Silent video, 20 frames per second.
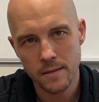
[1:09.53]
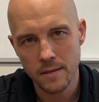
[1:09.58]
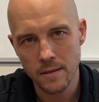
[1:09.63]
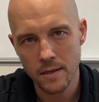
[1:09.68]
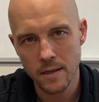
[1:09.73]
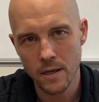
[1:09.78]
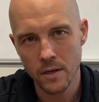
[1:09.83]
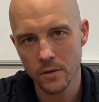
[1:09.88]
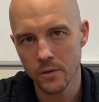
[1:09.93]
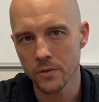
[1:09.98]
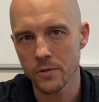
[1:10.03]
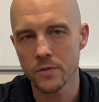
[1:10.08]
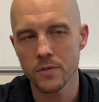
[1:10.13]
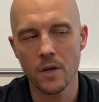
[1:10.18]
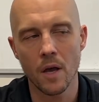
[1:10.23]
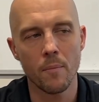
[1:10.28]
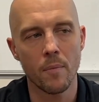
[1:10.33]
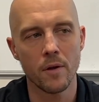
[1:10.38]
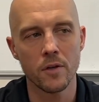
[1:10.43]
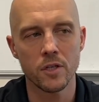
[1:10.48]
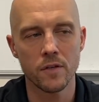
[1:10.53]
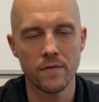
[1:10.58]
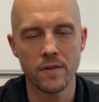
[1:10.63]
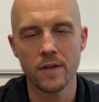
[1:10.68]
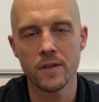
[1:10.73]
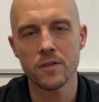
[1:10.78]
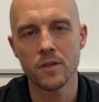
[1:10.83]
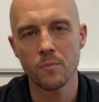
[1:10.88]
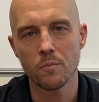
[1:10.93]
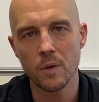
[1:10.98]
kills a bunch of
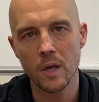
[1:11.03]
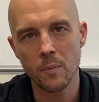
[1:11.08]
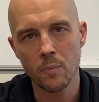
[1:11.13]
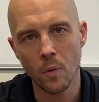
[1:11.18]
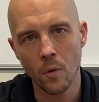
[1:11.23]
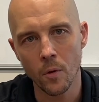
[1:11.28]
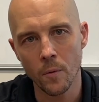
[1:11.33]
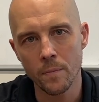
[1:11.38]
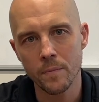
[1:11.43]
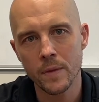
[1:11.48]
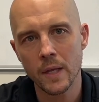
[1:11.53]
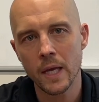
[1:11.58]
innocent people,